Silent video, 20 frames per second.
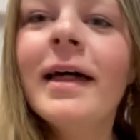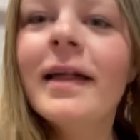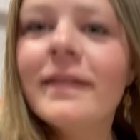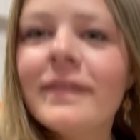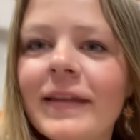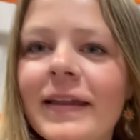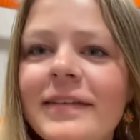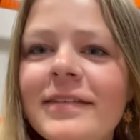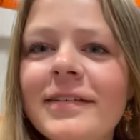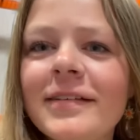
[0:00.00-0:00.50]

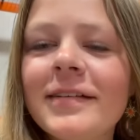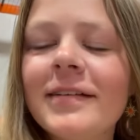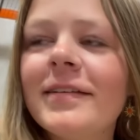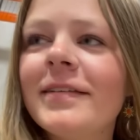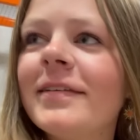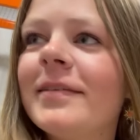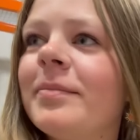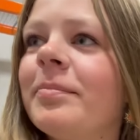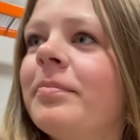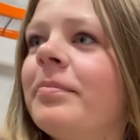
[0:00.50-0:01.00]
let's
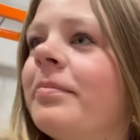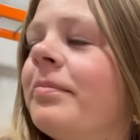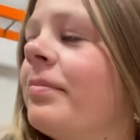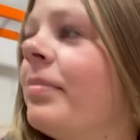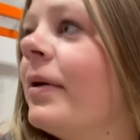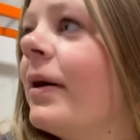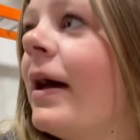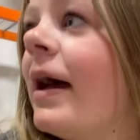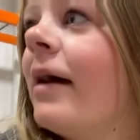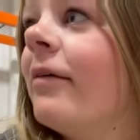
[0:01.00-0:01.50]
just
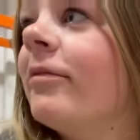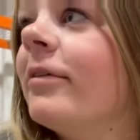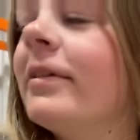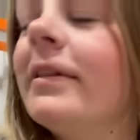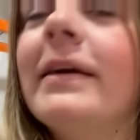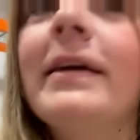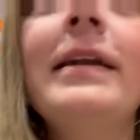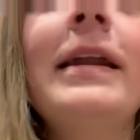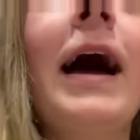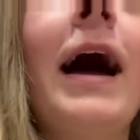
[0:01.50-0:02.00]
put
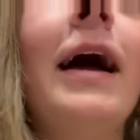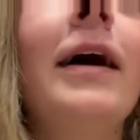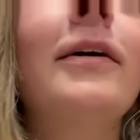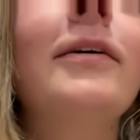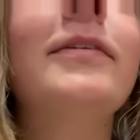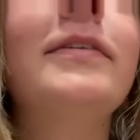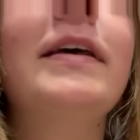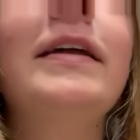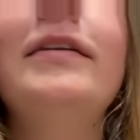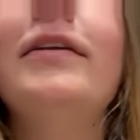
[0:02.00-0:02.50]
everything in
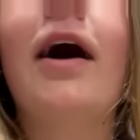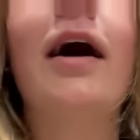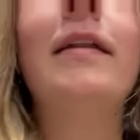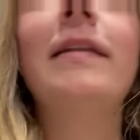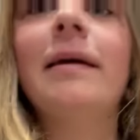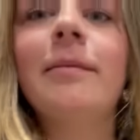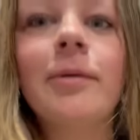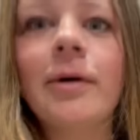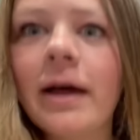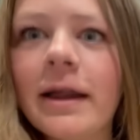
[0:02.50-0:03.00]
aisles and not
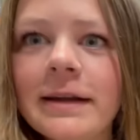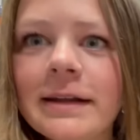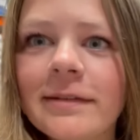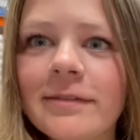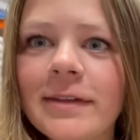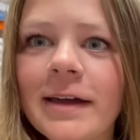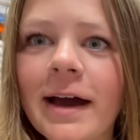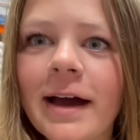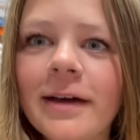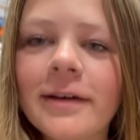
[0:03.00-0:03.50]
label any of
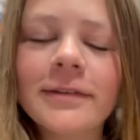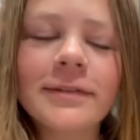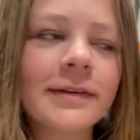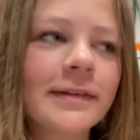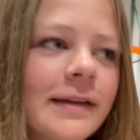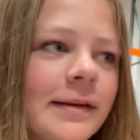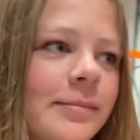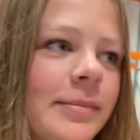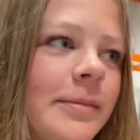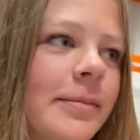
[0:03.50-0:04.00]
the aisles
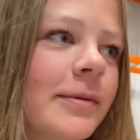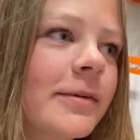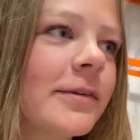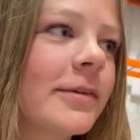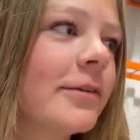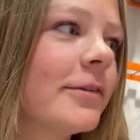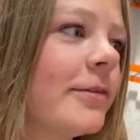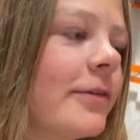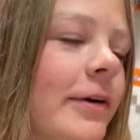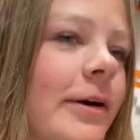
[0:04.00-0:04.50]
and let people
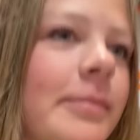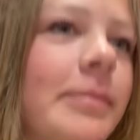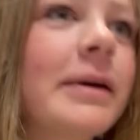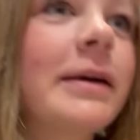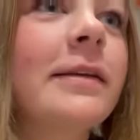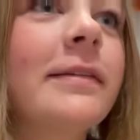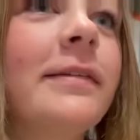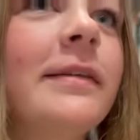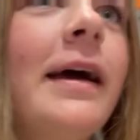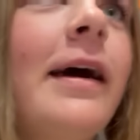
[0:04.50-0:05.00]
search for it
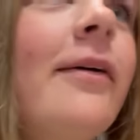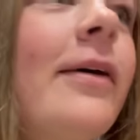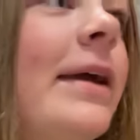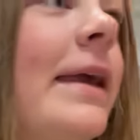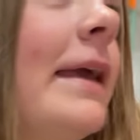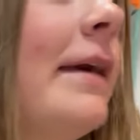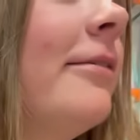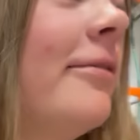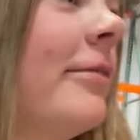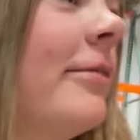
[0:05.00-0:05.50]
because now I can't